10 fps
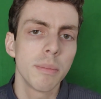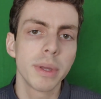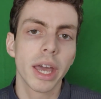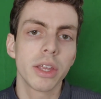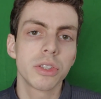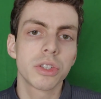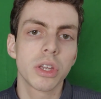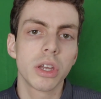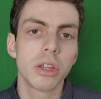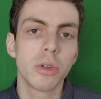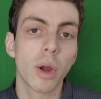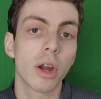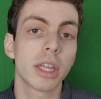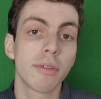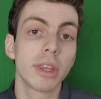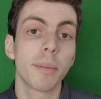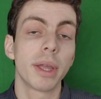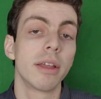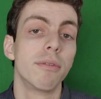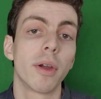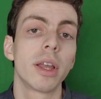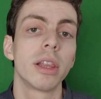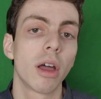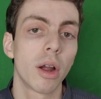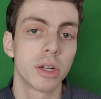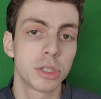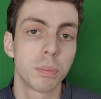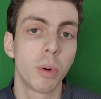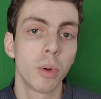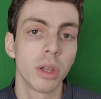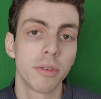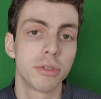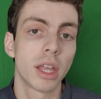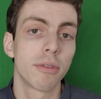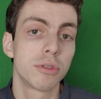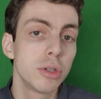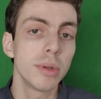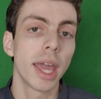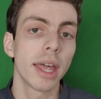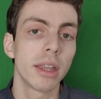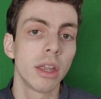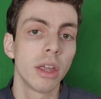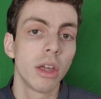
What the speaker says: because you are giving them a very large pool of stuff to get,